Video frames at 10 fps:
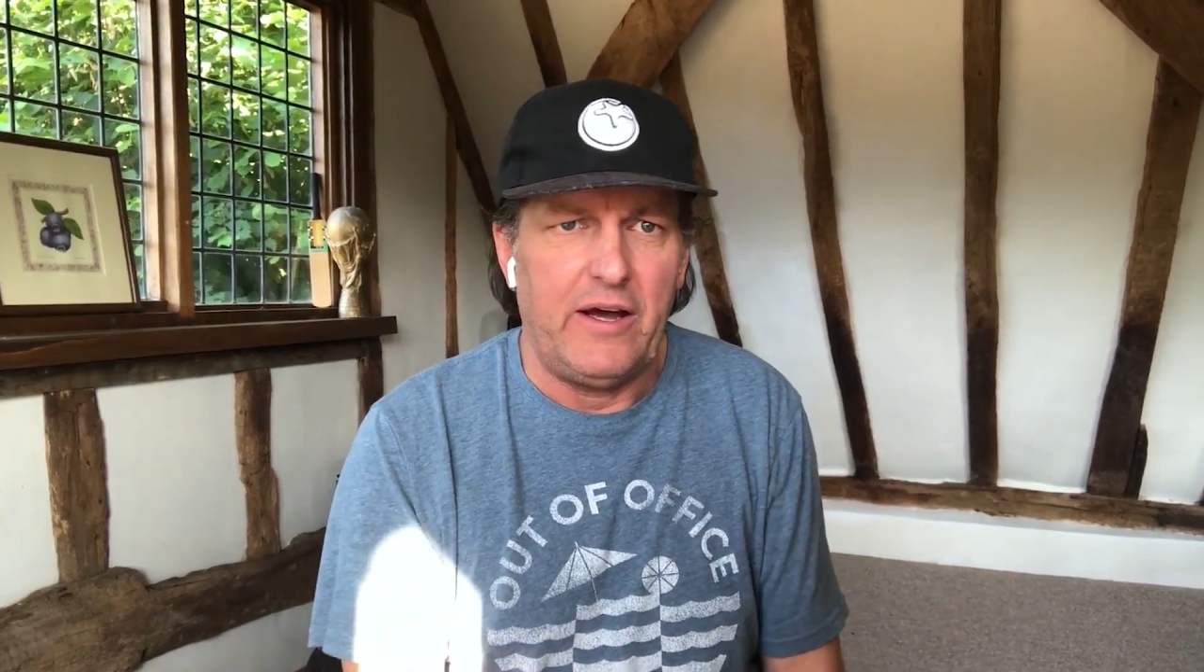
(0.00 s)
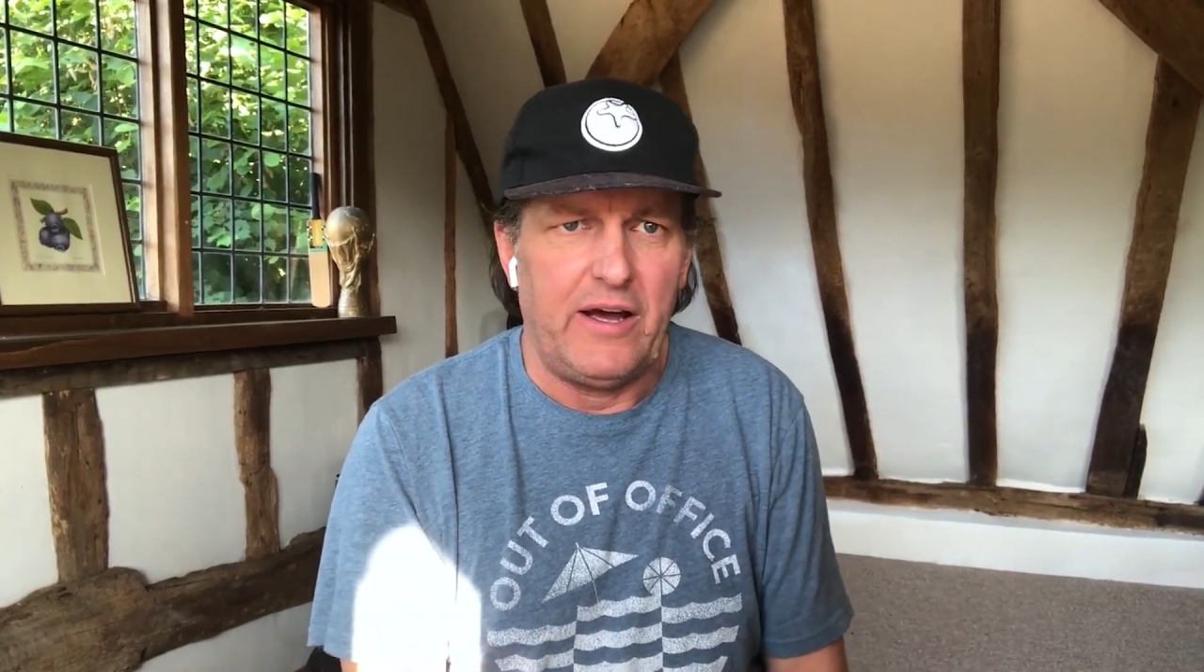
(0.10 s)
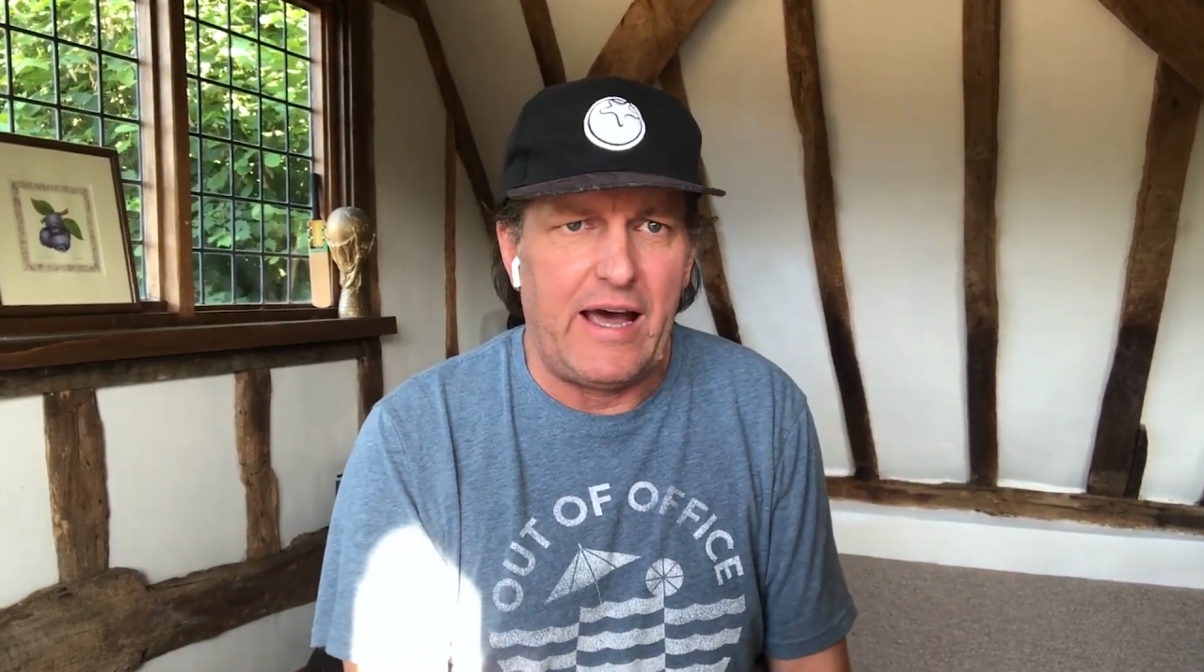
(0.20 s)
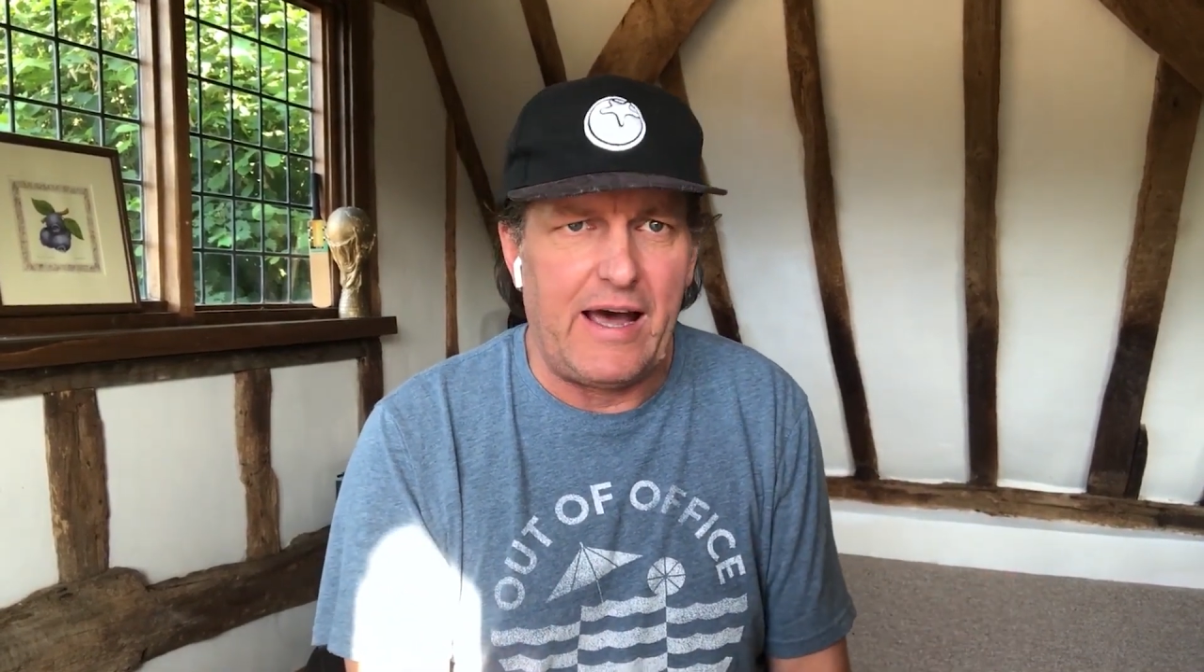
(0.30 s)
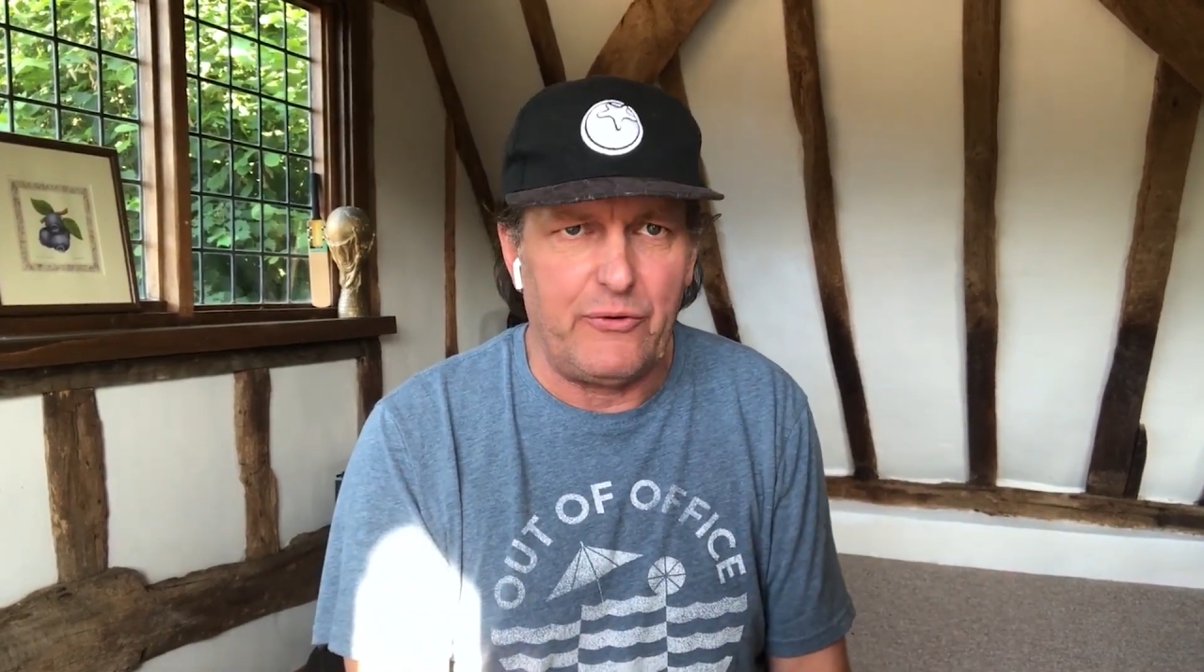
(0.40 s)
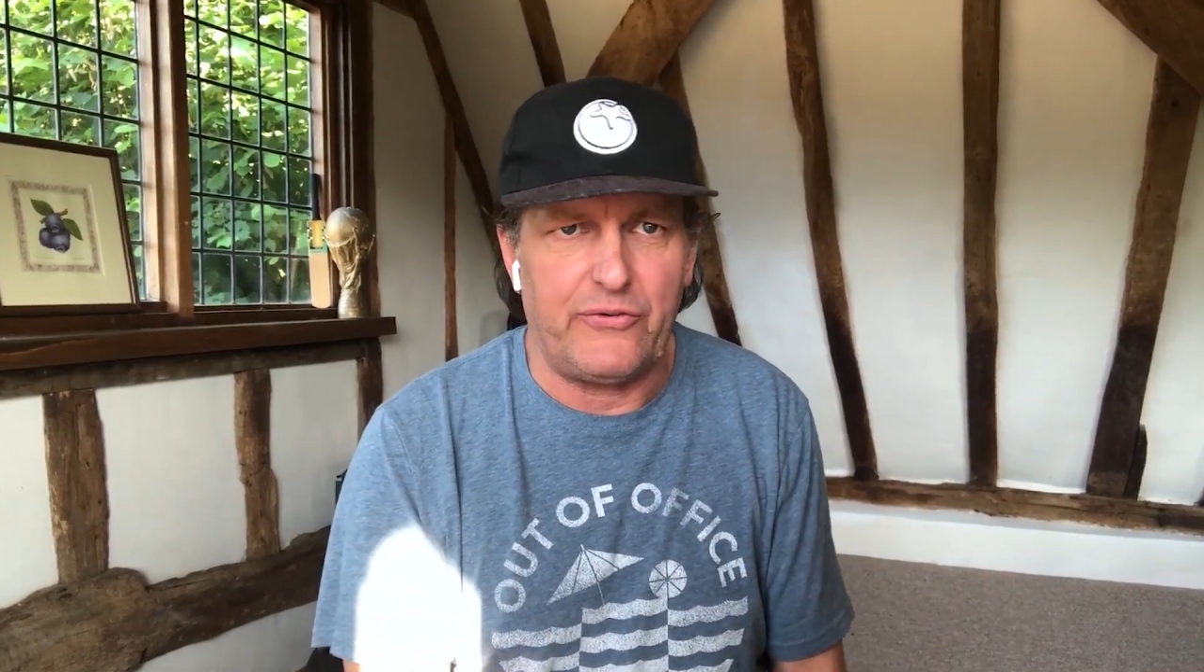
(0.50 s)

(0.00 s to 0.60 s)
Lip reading: how